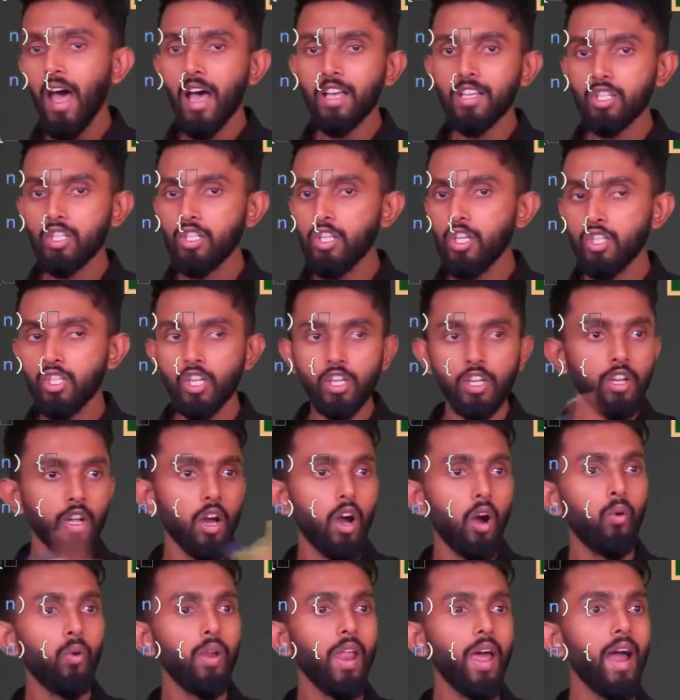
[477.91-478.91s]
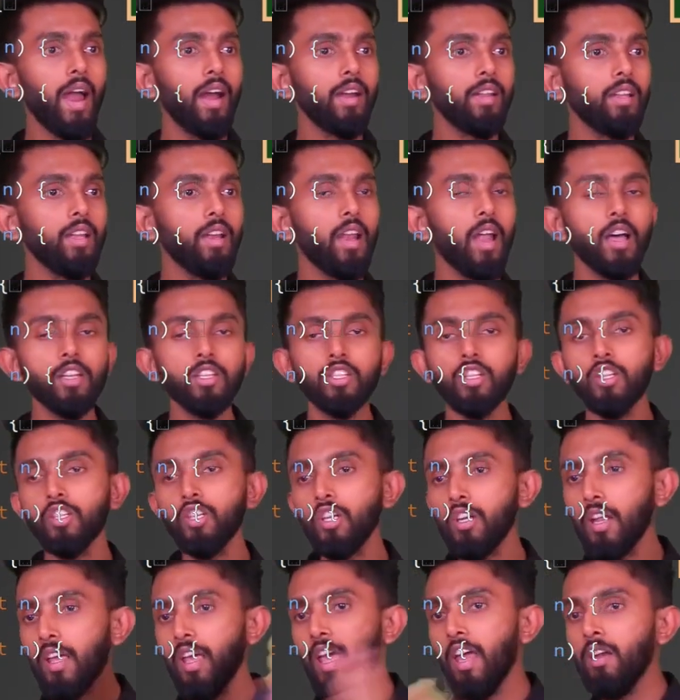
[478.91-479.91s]
last digit. How will I add the last
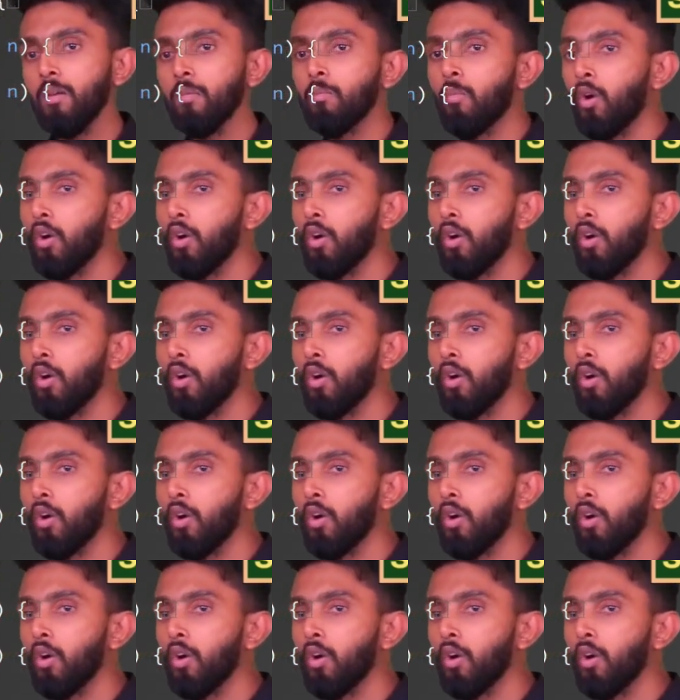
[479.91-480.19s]
digit? N